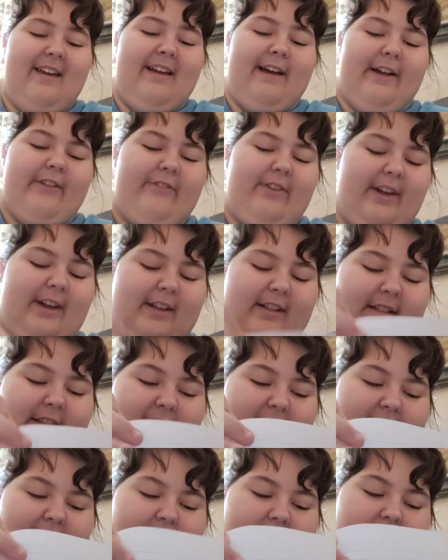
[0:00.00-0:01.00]
As you can
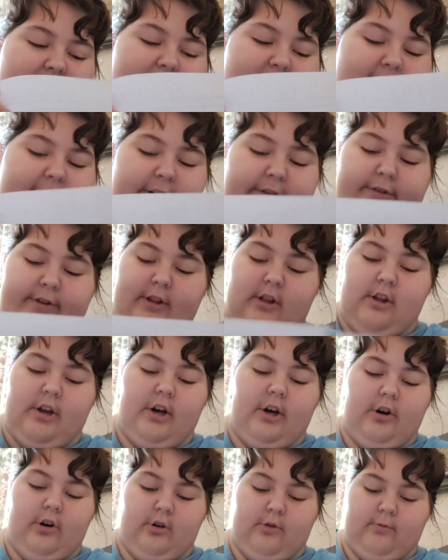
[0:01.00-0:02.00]
see, this here is
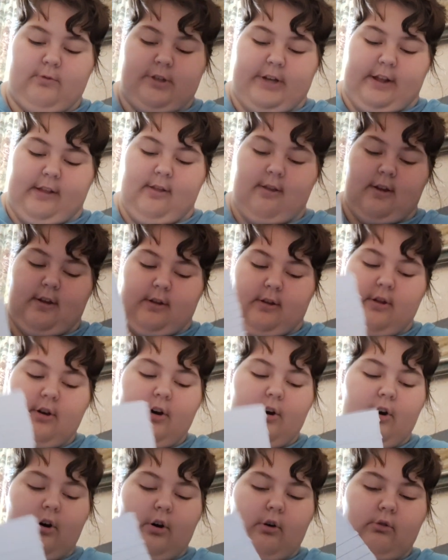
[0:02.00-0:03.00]
all just
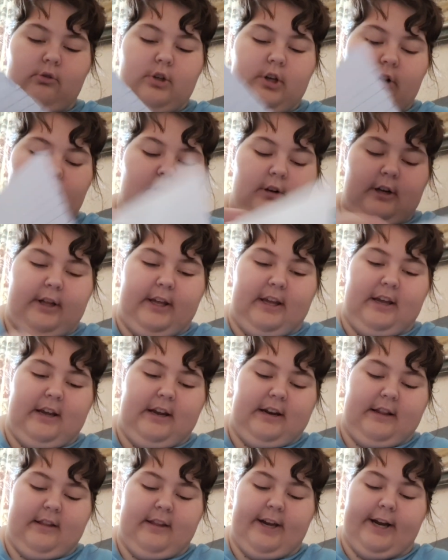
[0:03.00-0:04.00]
totally
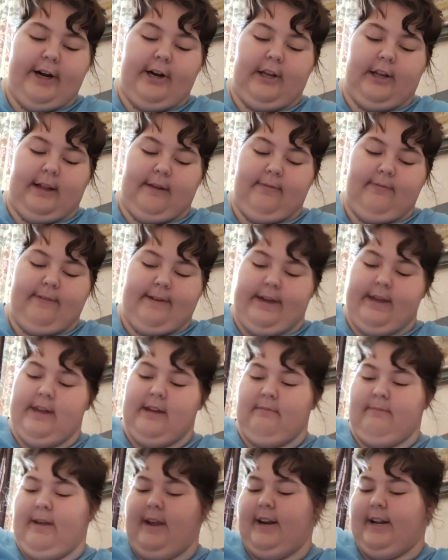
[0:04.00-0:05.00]
and entirely fake
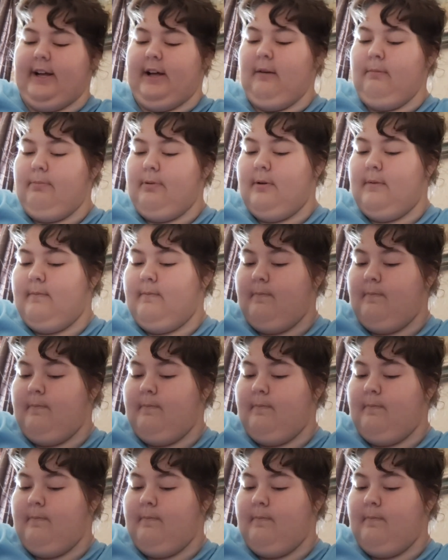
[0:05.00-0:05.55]
and made up.